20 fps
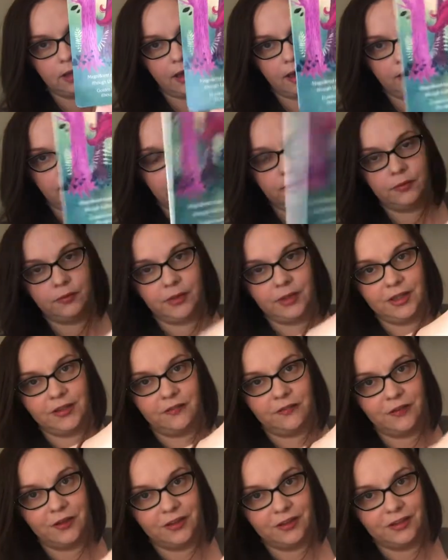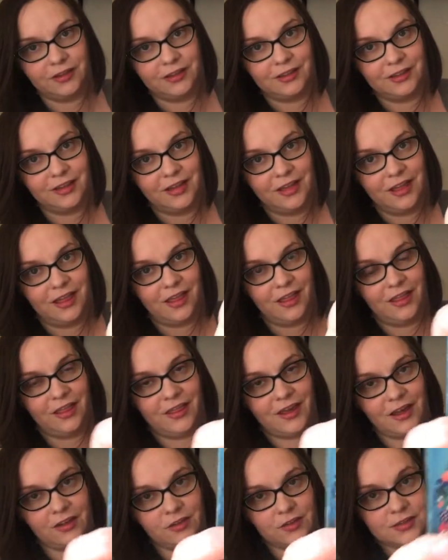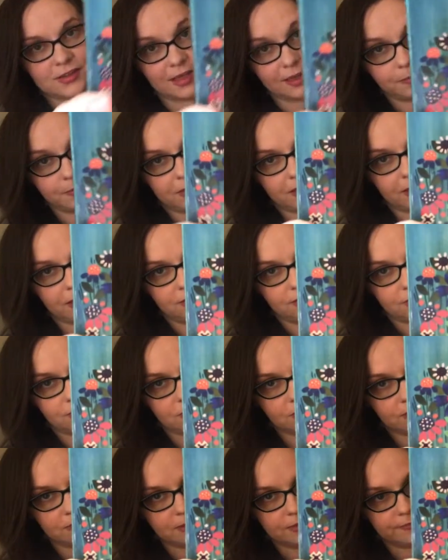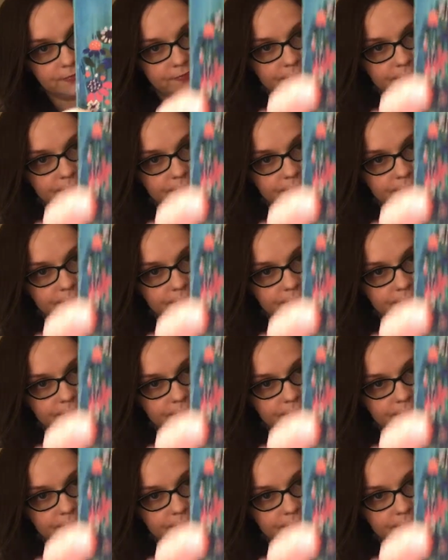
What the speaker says: And I really feel like that looks like my 9-year-old.